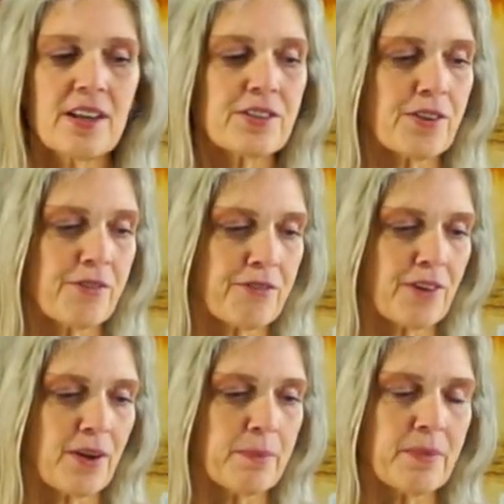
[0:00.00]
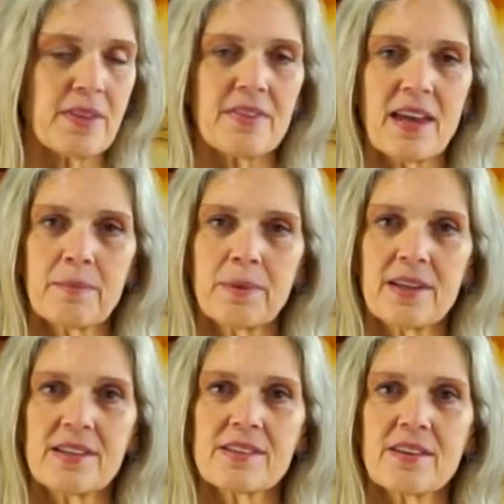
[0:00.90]
So from that
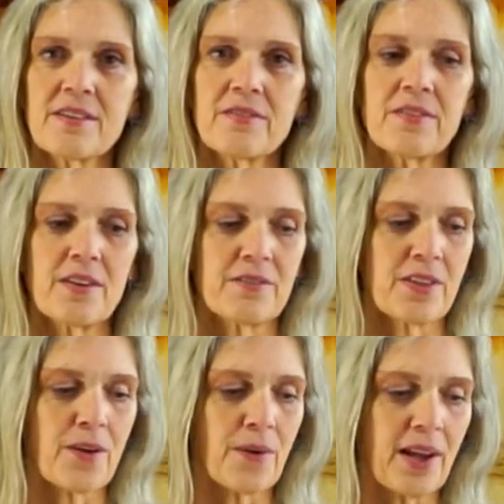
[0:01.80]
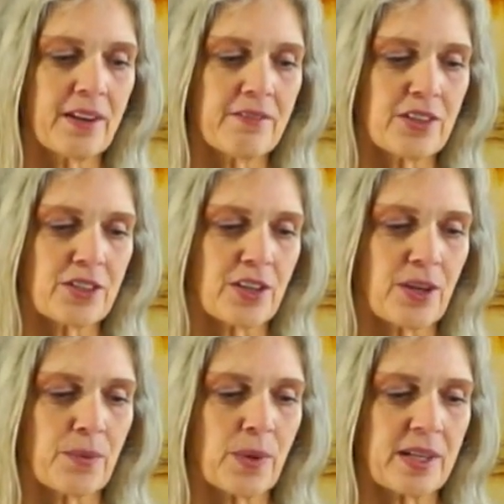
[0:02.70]
place of the grand vision
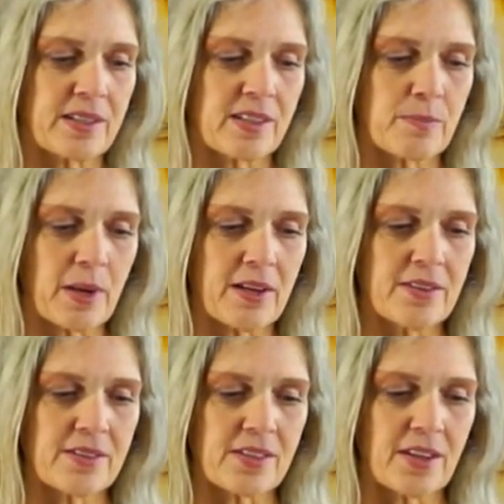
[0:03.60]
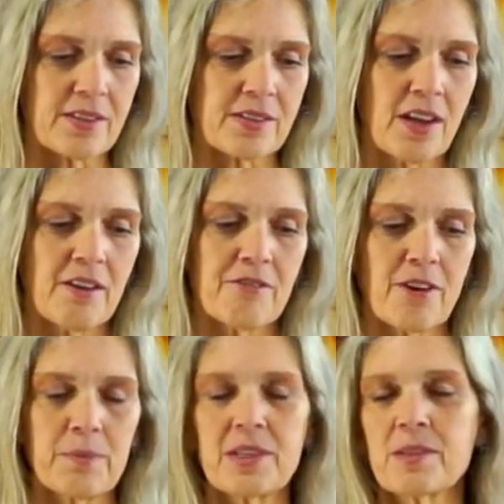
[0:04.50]
and what inspires us,
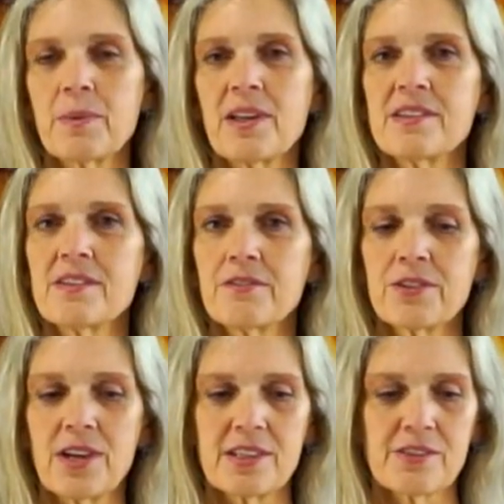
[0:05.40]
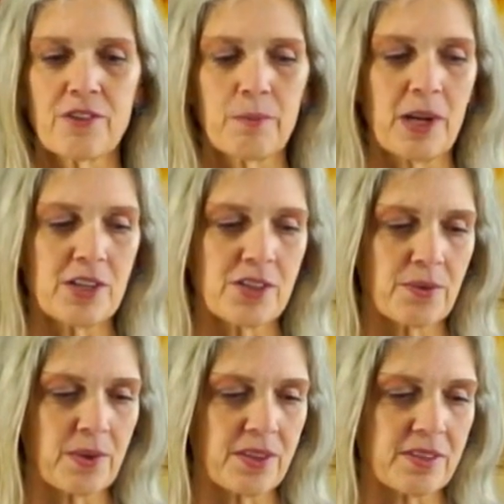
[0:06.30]
from this place of
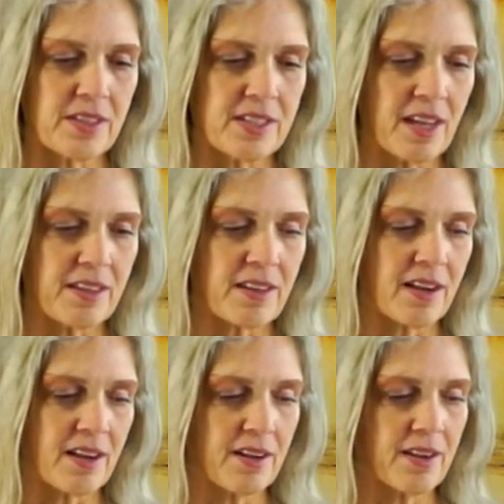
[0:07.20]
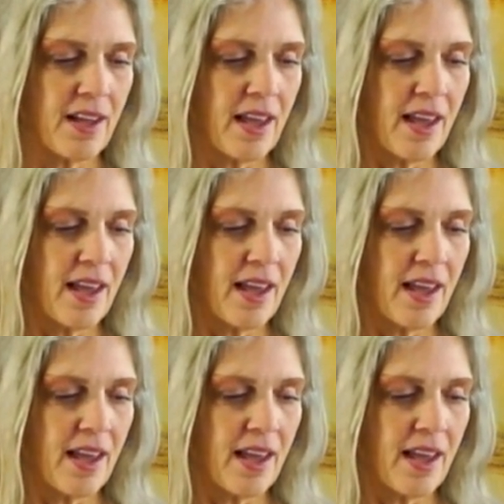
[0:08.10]
transformation with the Death card,